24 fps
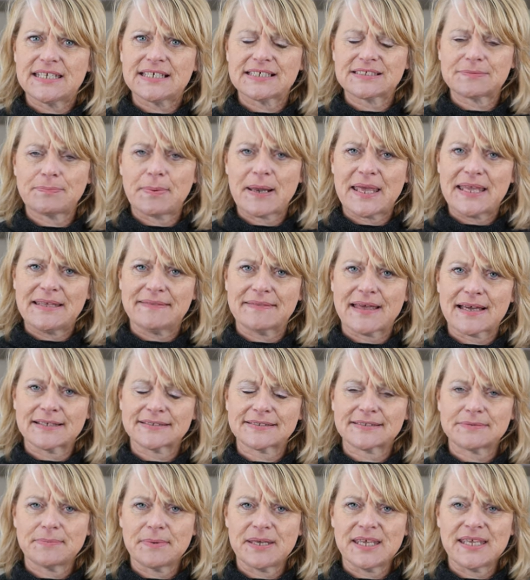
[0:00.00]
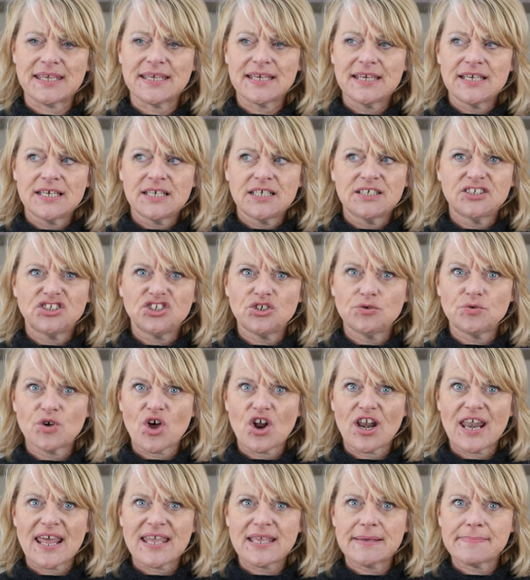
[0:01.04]
explain that to me. Do you
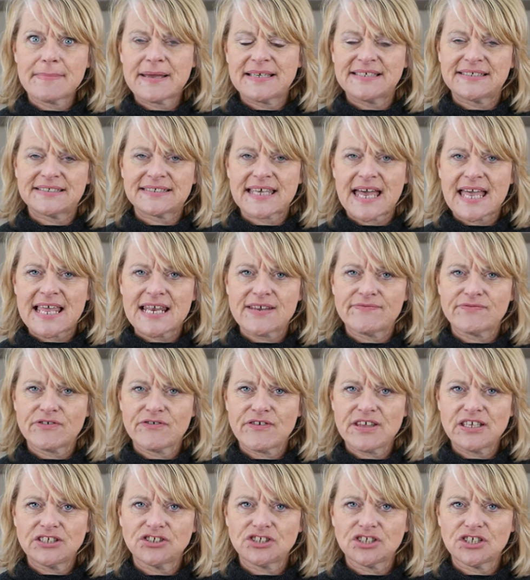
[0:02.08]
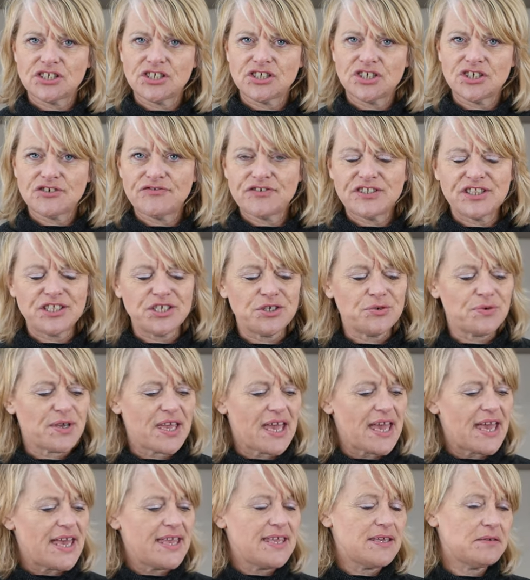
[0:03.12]
not like my style of arranging here in the
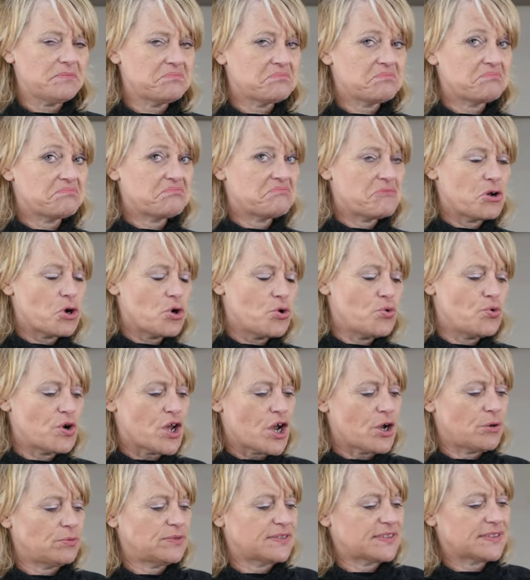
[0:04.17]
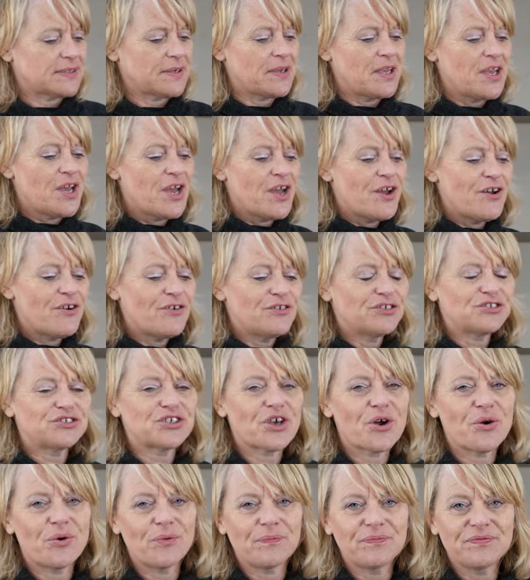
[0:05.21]
UK? Who knows?
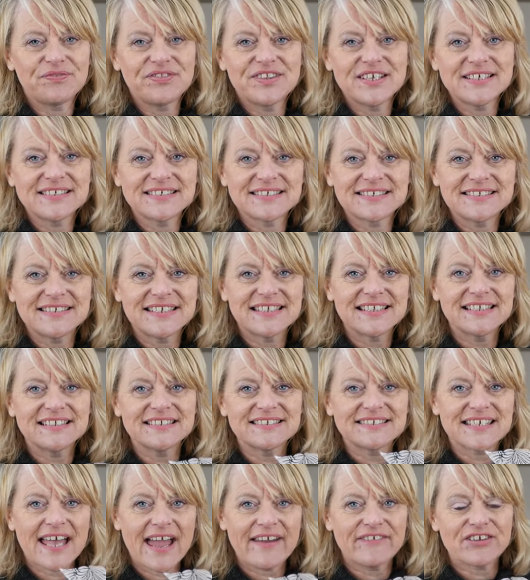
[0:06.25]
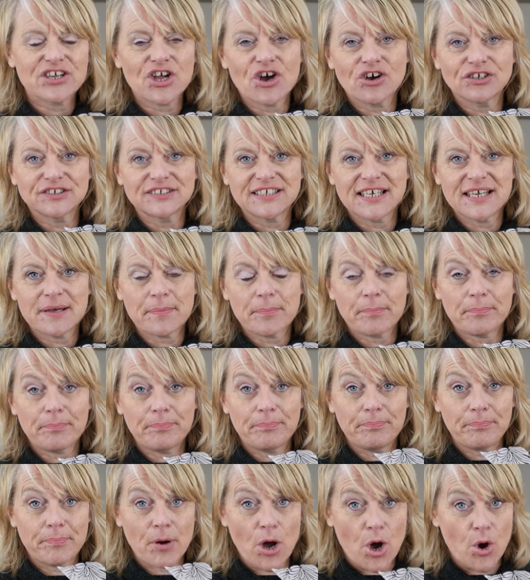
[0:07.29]
So this little terracotta
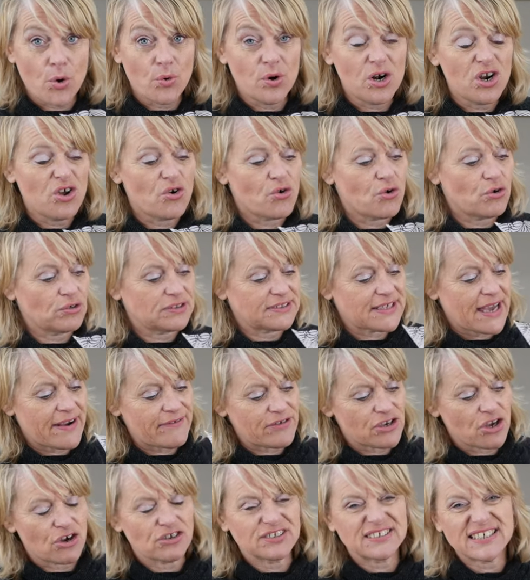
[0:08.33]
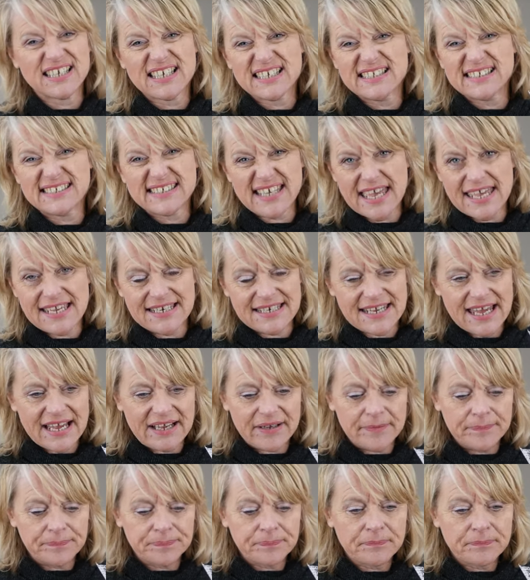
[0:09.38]
bowl or terracotta
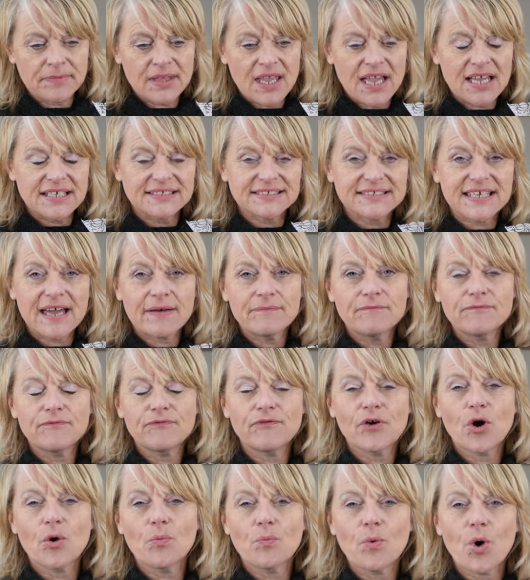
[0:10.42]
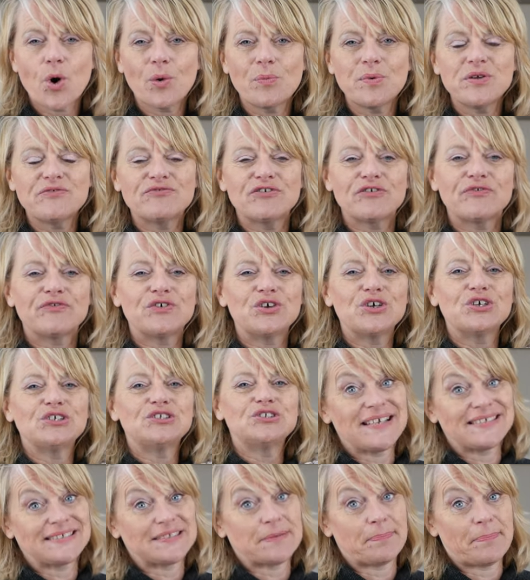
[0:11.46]
container has come from what we refer
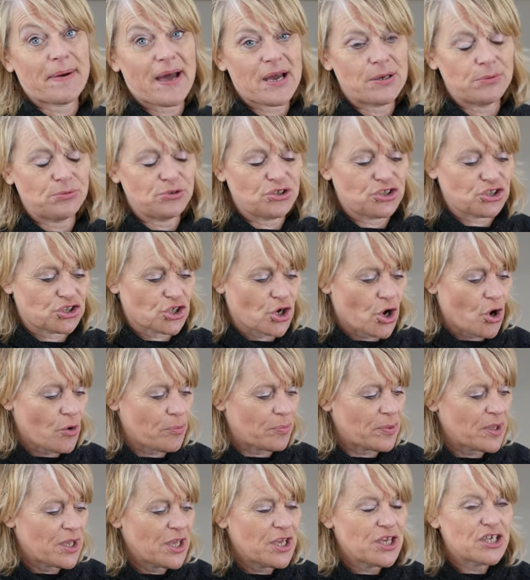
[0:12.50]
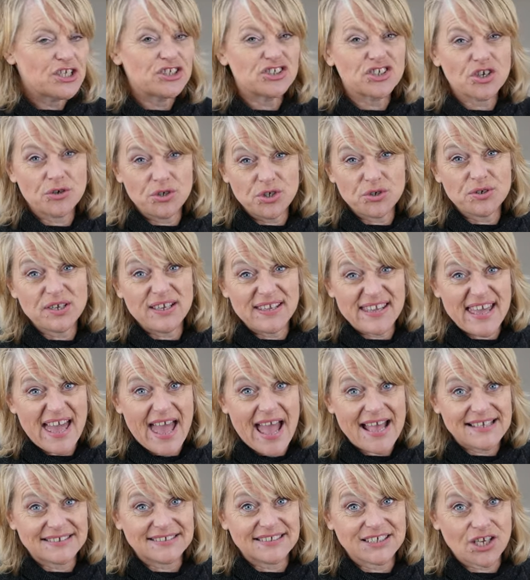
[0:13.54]
to as the pound shop. So you can
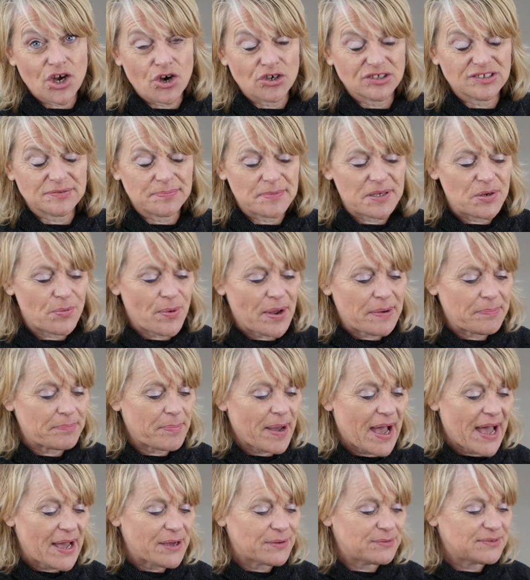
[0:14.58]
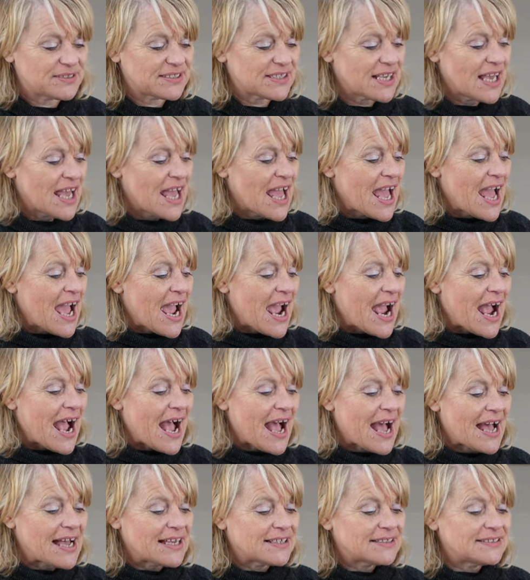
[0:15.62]
guess it cost me £1,
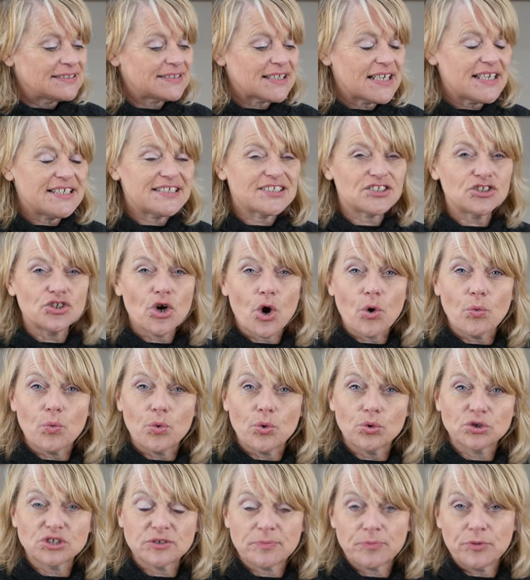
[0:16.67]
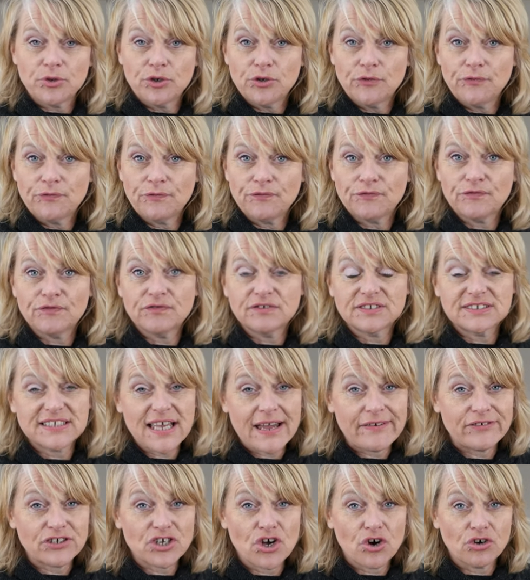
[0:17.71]
and it's not waterproof.
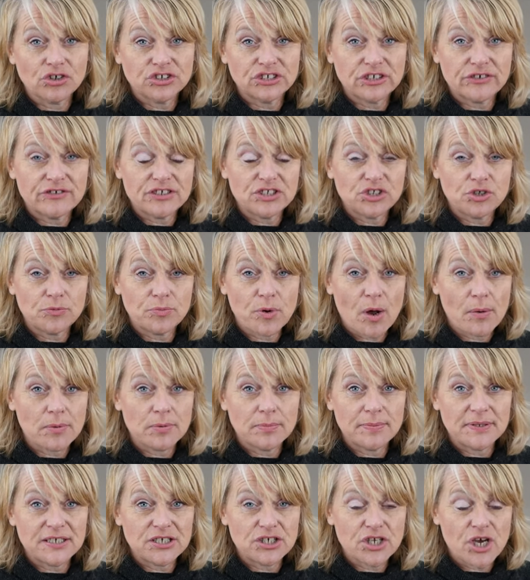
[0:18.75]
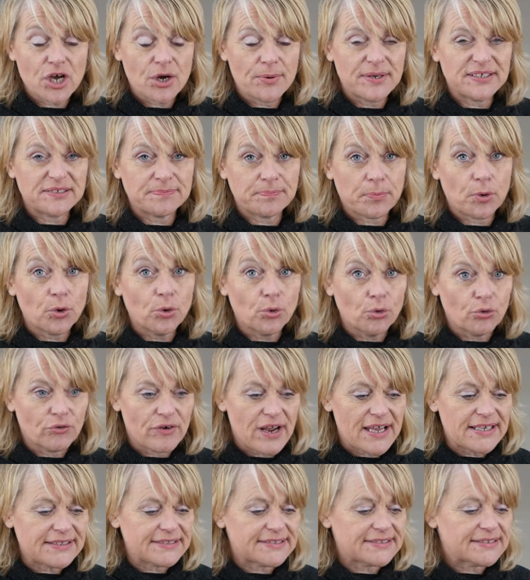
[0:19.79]
Terracotta, as you probably know, is
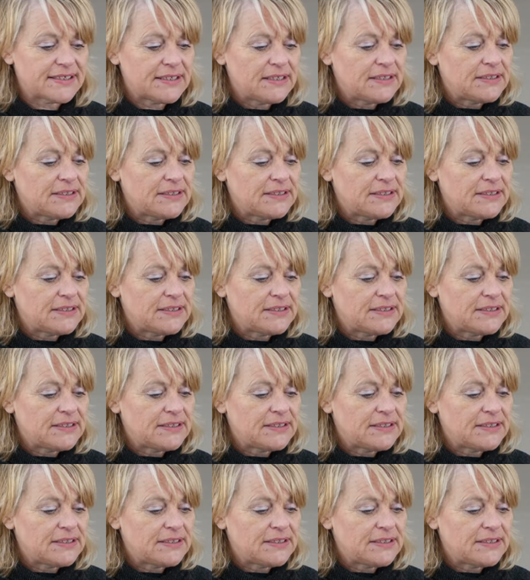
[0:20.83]
porous.